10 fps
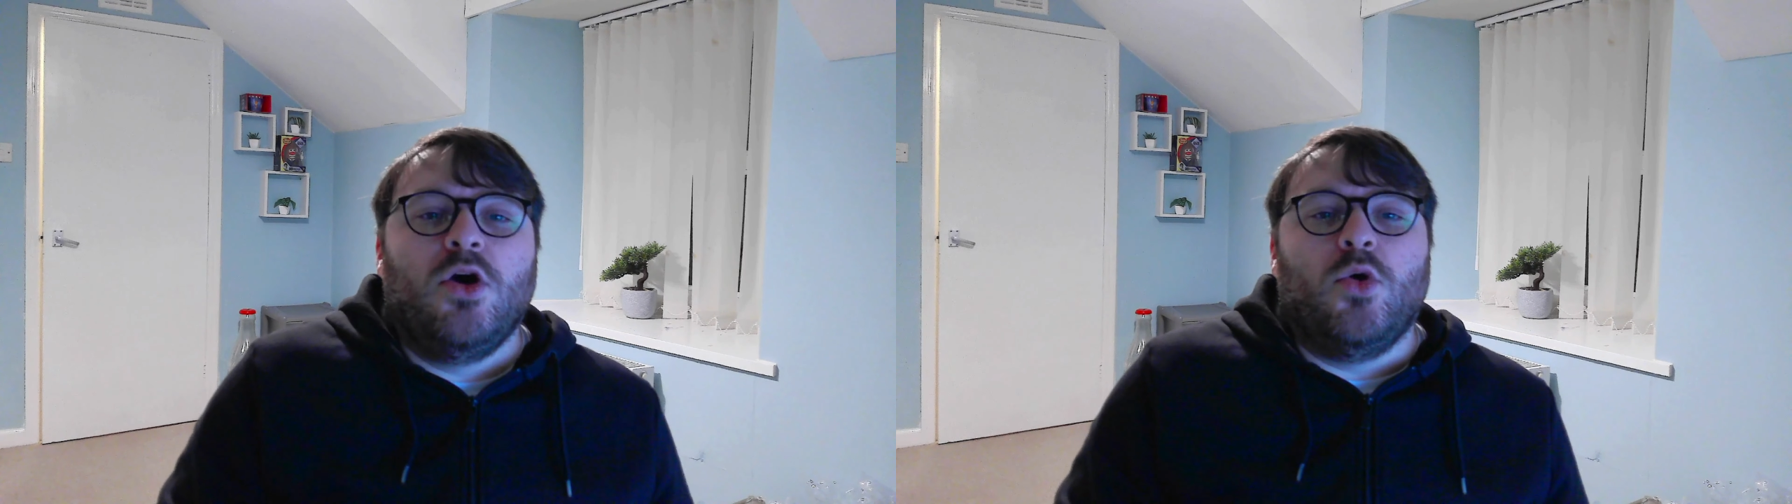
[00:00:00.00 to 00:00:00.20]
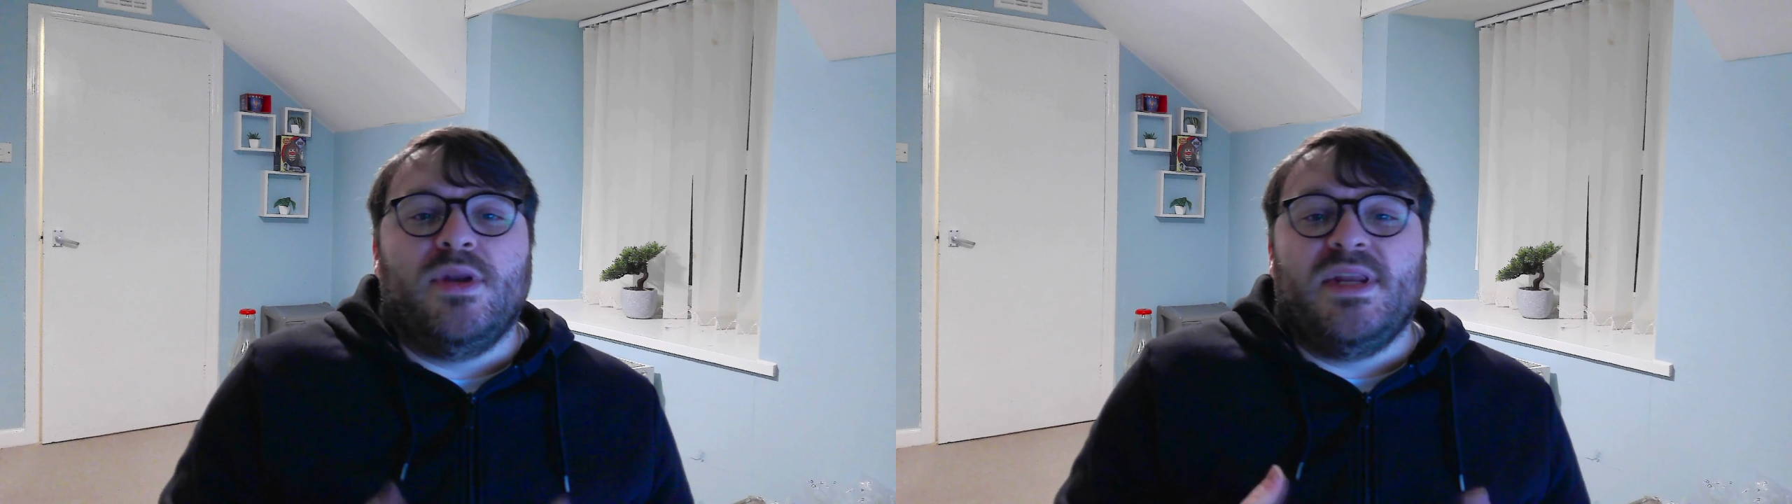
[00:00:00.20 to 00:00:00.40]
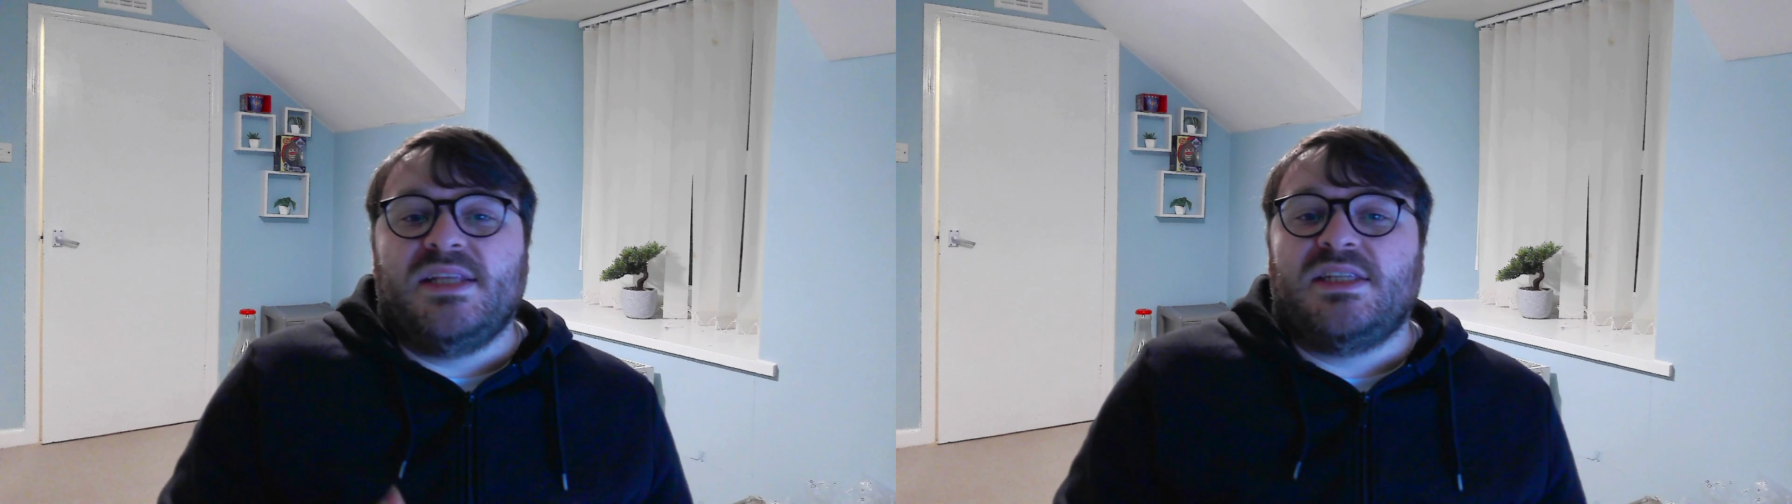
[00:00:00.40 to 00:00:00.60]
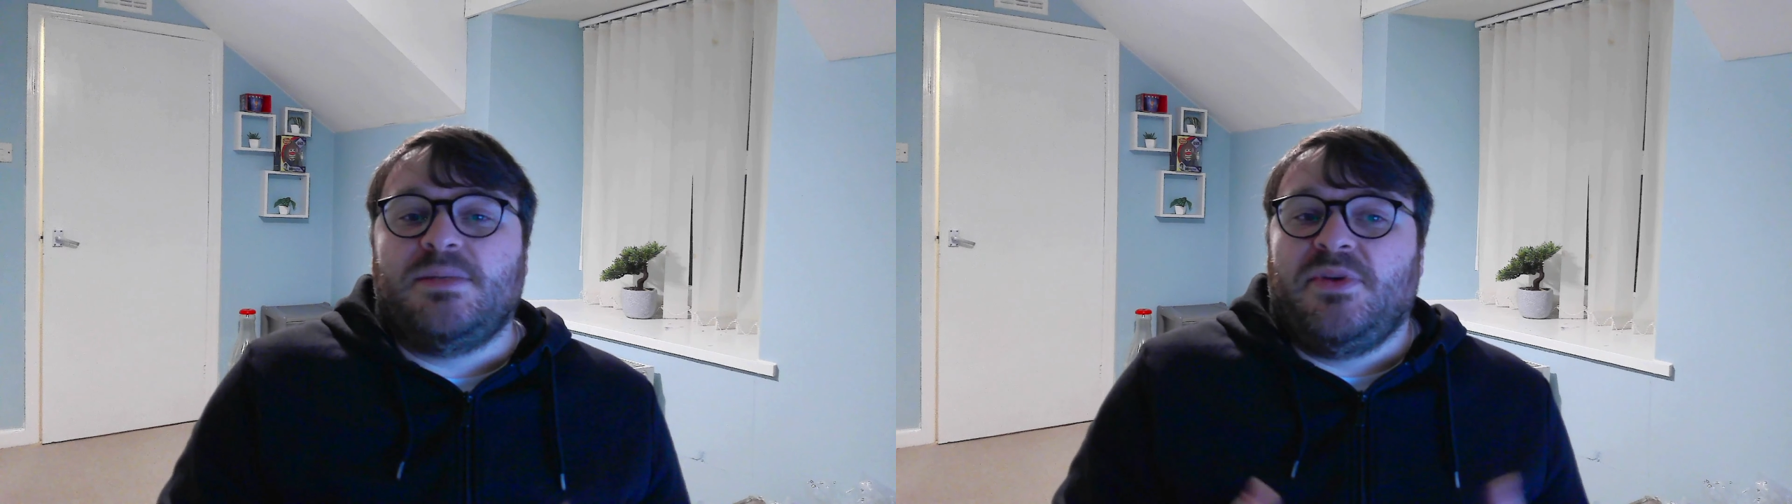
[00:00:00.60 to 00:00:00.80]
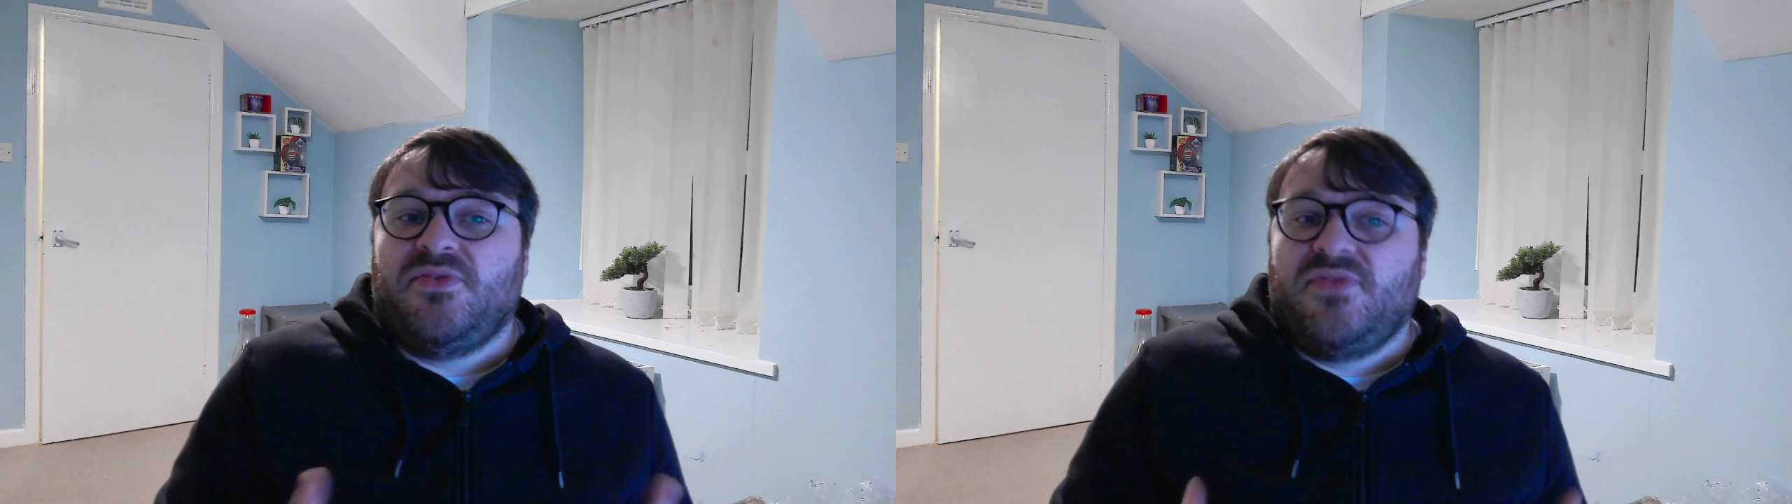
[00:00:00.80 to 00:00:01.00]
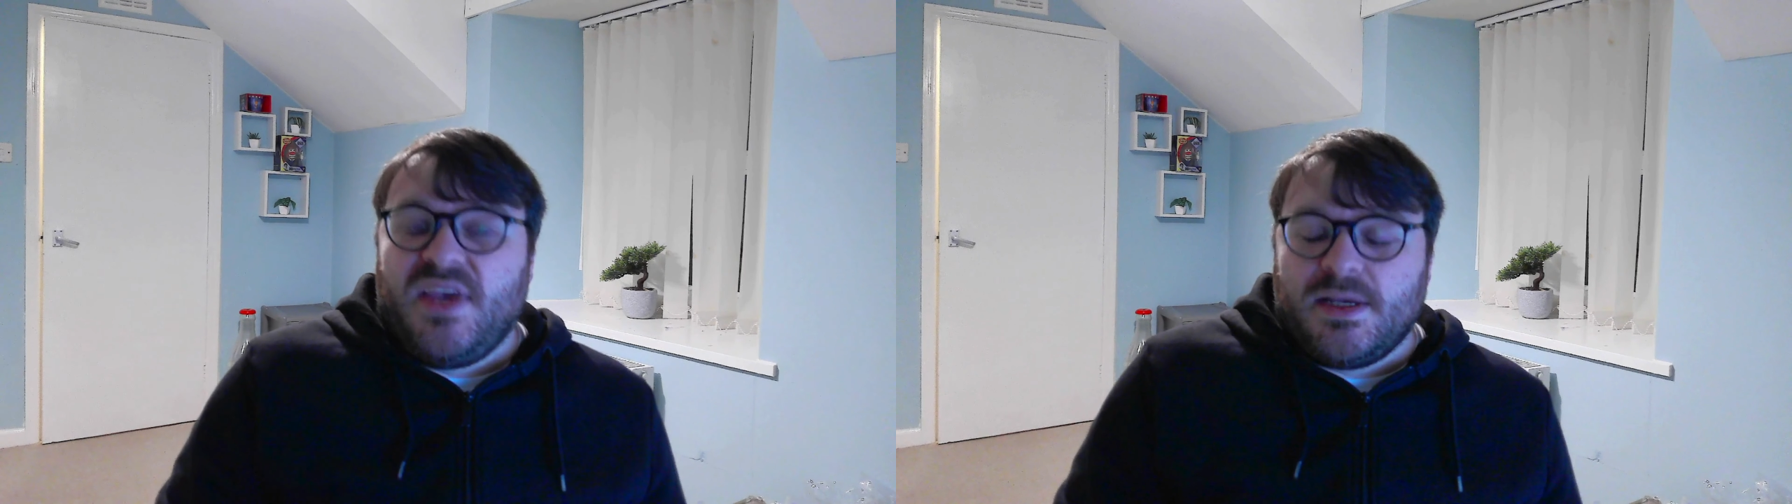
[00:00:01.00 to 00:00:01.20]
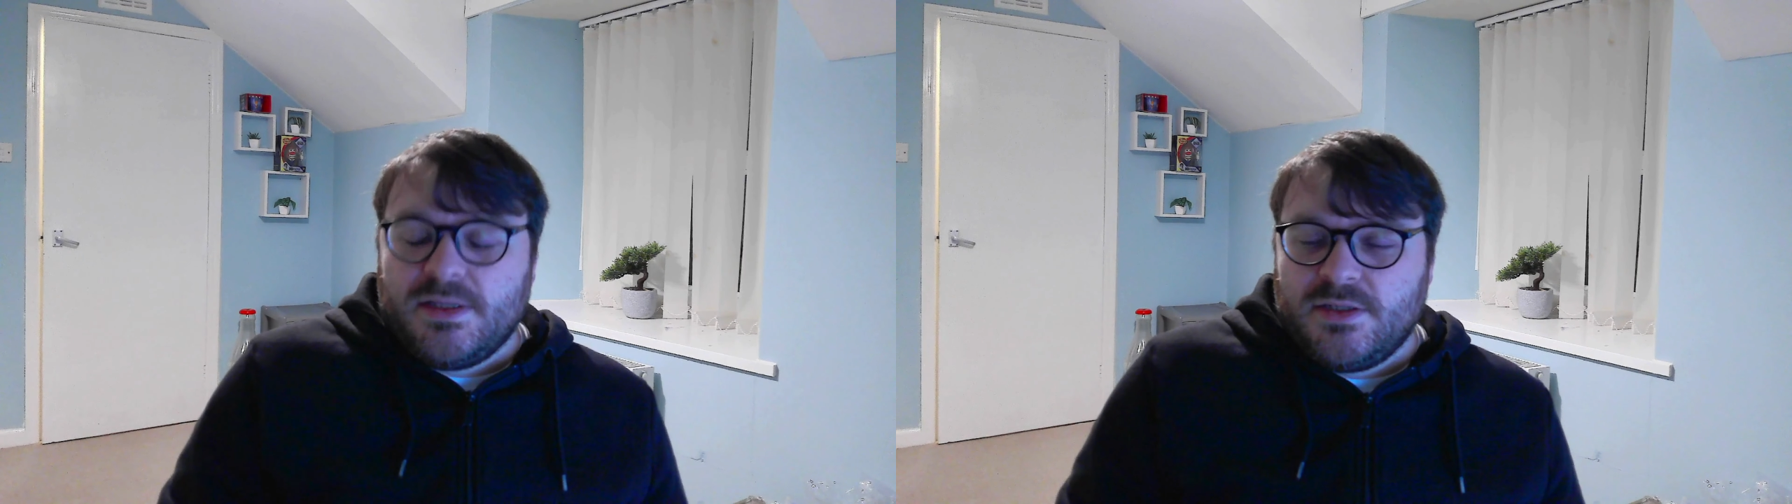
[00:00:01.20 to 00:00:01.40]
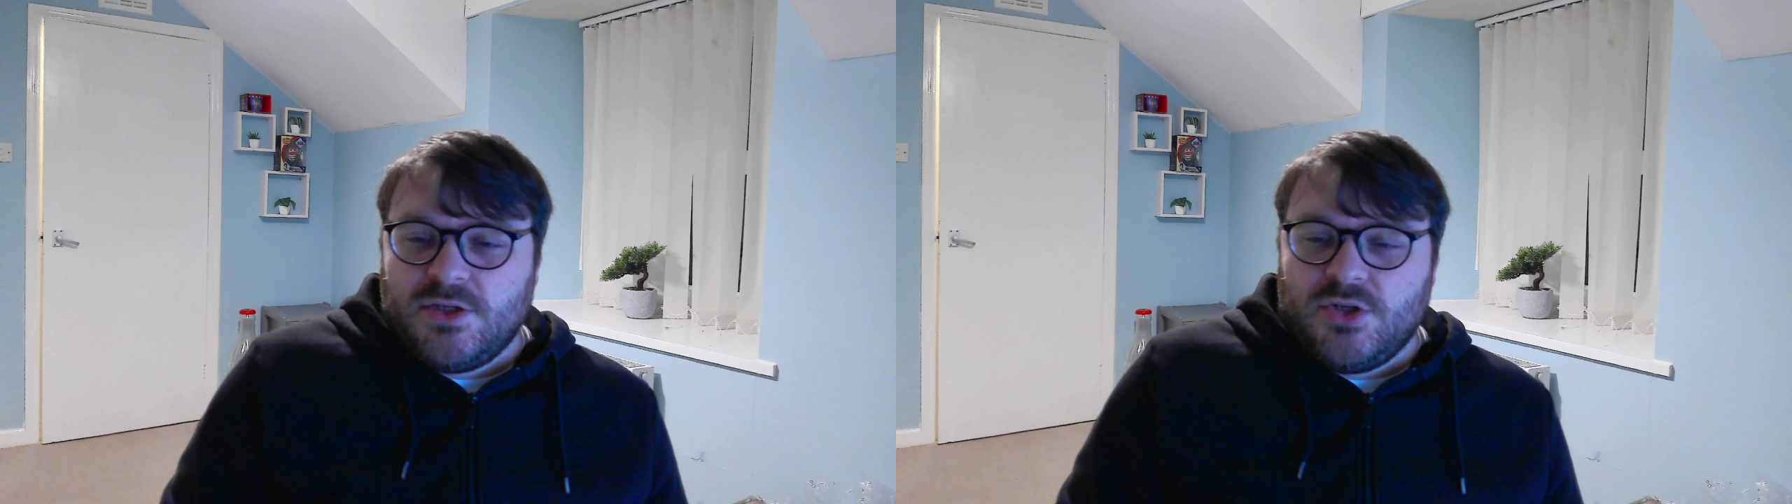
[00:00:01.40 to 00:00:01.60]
or needs to be fixed,